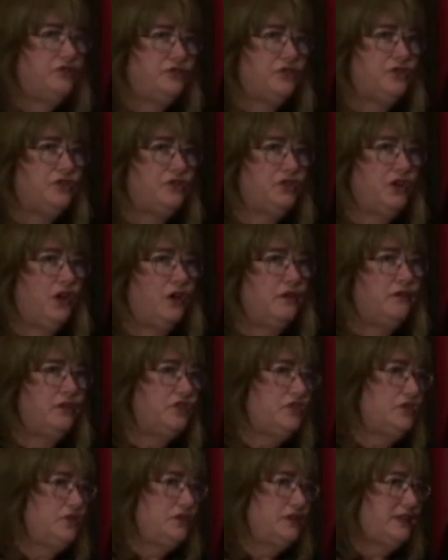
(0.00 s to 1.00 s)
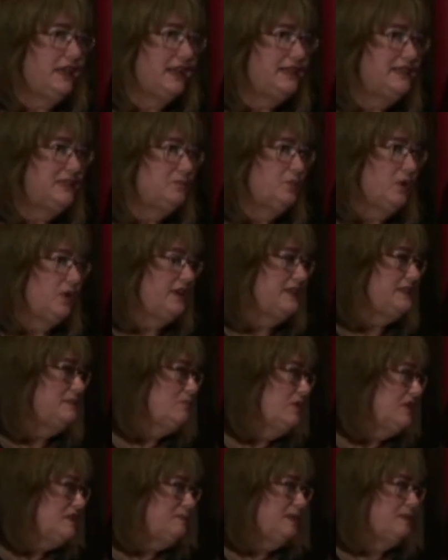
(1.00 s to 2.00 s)
through to over 2,000 bodies.
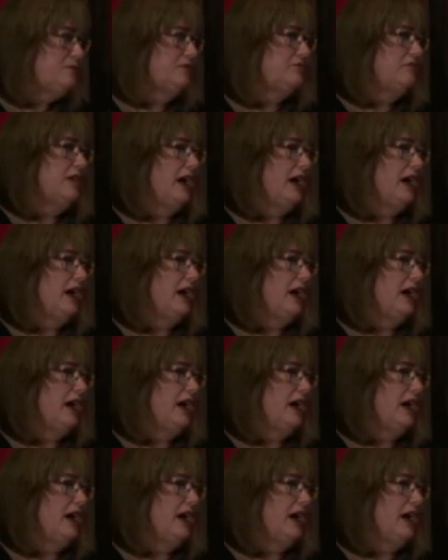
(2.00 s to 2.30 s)
Most people